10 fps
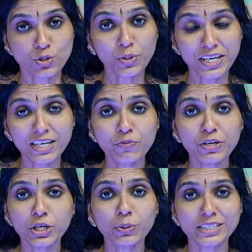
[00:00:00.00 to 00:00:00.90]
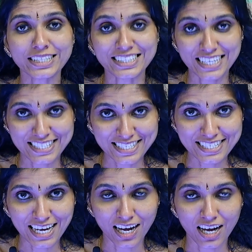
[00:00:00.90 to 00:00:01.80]
So here we know that
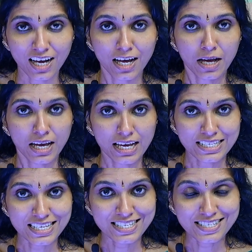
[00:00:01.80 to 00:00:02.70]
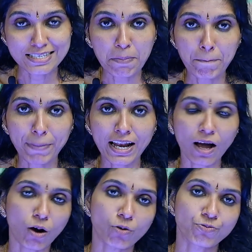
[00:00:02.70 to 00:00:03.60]
Cressida is a
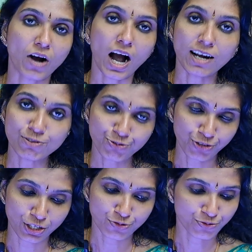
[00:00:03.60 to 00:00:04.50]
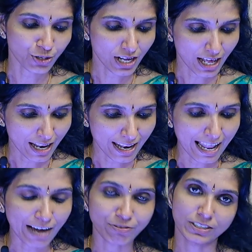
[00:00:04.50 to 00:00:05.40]
symbol of unfaithful
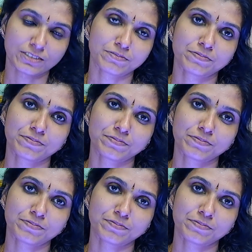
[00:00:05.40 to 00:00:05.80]
lover.